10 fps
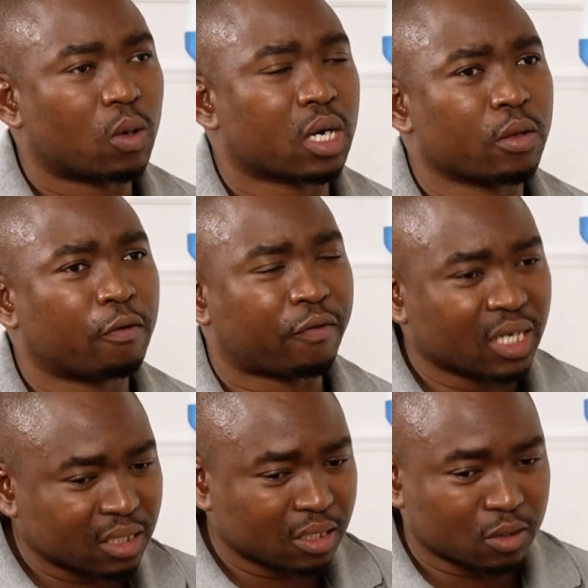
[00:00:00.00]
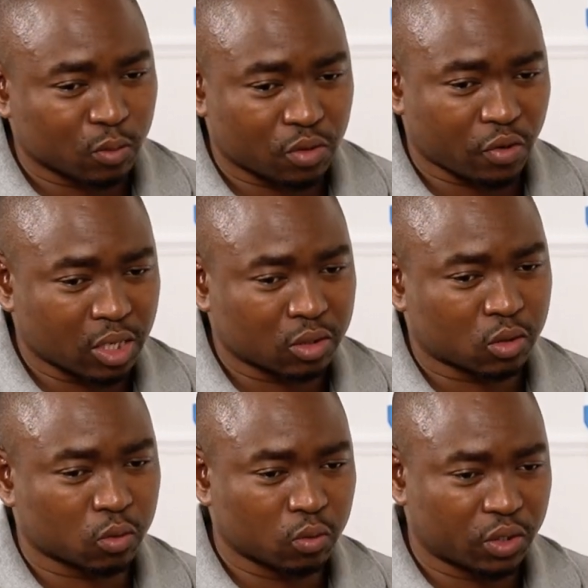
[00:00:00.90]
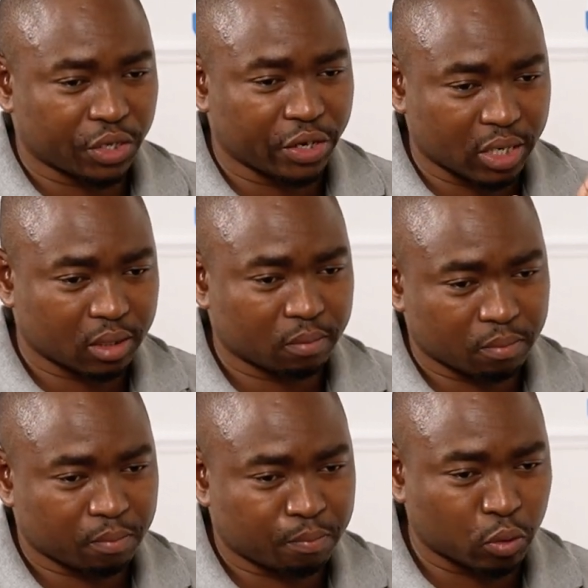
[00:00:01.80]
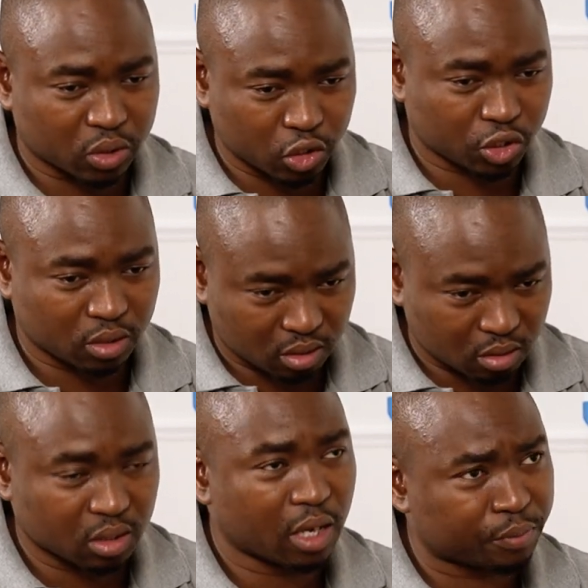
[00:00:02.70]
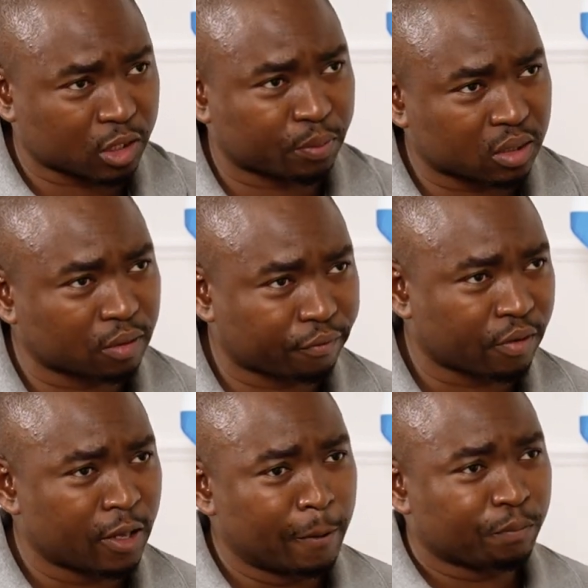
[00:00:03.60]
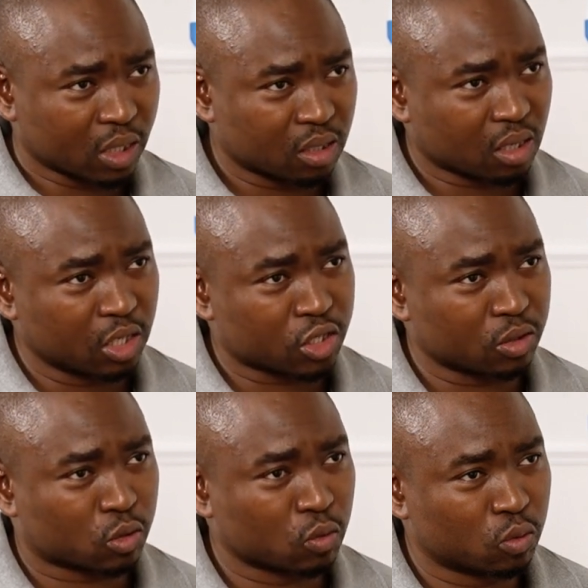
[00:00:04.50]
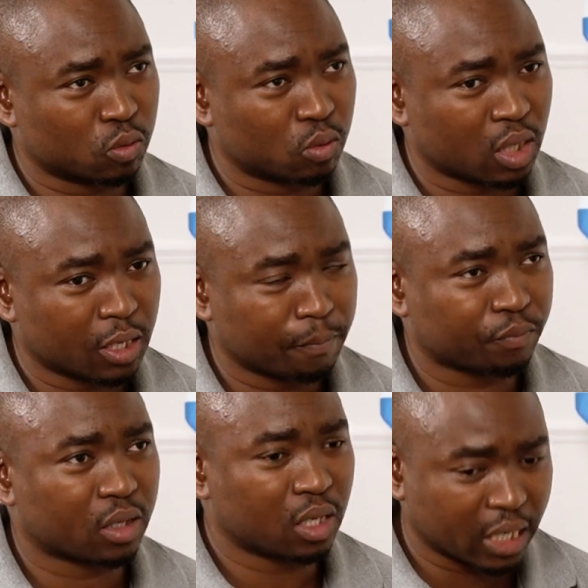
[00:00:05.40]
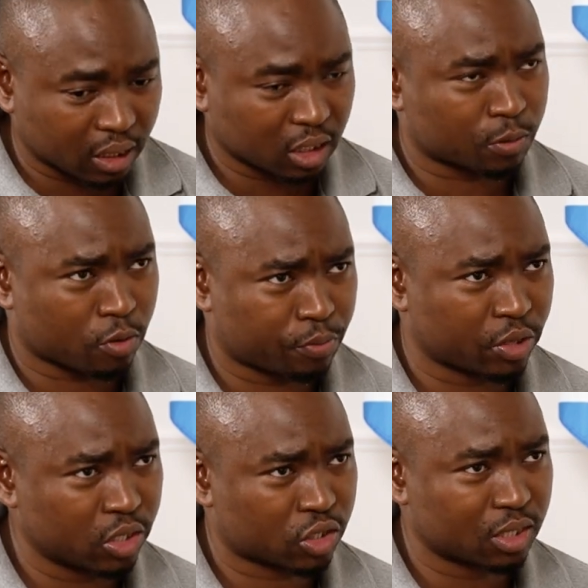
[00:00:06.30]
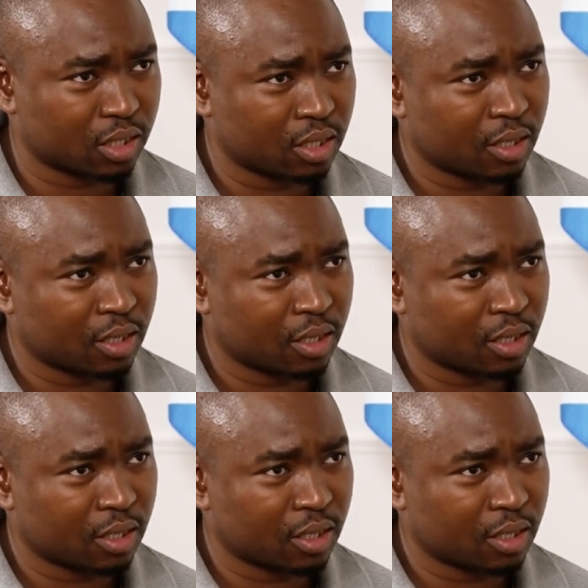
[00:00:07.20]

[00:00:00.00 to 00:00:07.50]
What are your findings with regards to their position or their perspective in relation to land expropriation?